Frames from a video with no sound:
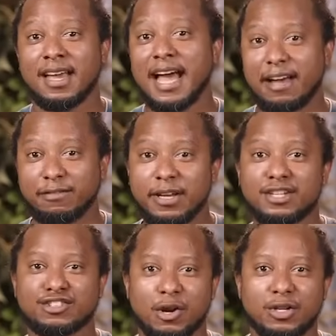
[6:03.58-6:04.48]
Having a
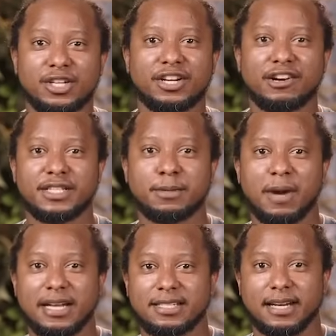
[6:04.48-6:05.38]
strong security
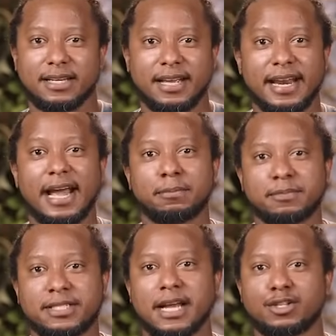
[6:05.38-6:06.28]
mindset can help
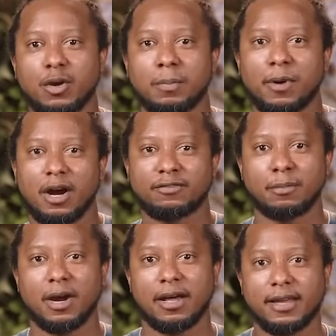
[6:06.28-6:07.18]
set you apart
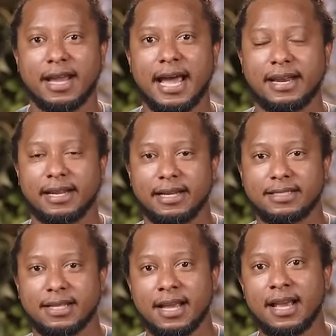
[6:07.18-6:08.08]
from other
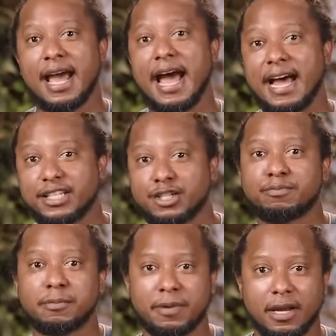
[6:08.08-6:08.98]
candidates as you
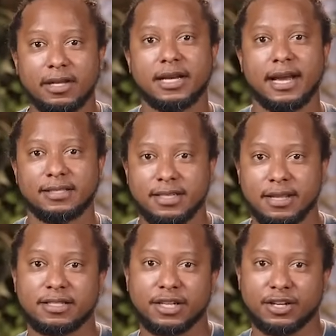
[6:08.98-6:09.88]
prepare to enter
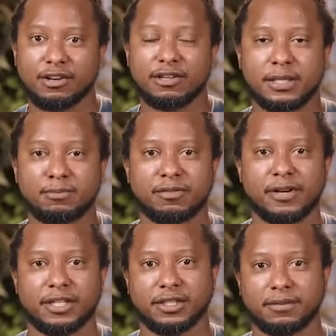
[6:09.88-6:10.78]
the security
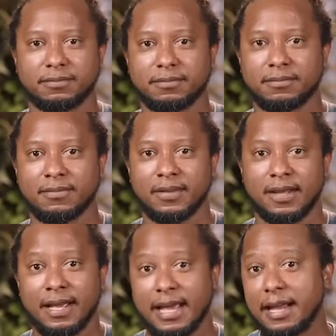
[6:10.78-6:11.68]
profession.
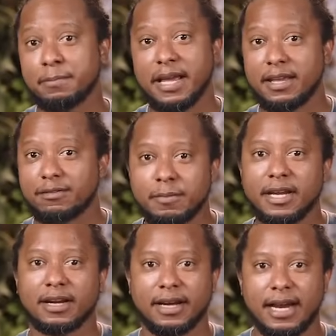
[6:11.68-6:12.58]
It may even be
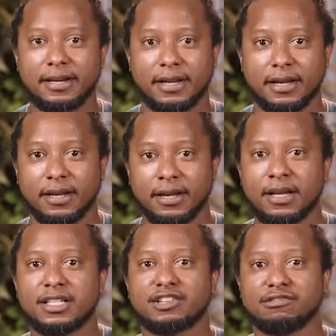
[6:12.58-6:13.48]
a good idea
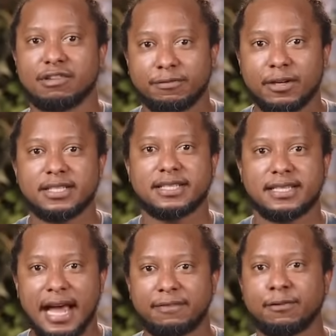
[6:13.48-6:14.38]
to reference
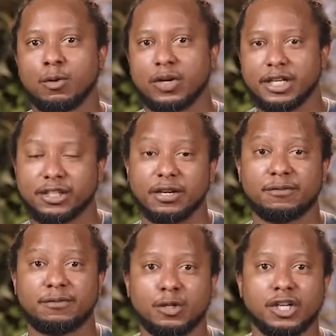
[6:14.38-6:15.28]
that foundation in
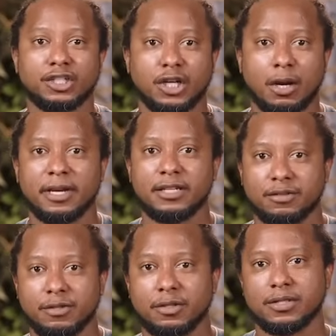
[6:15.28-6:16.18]
future job
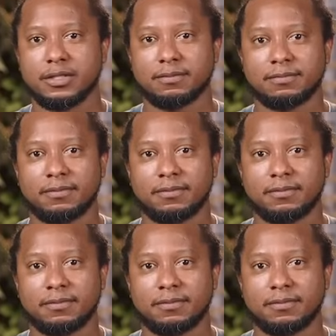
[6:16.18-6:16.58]
interviews.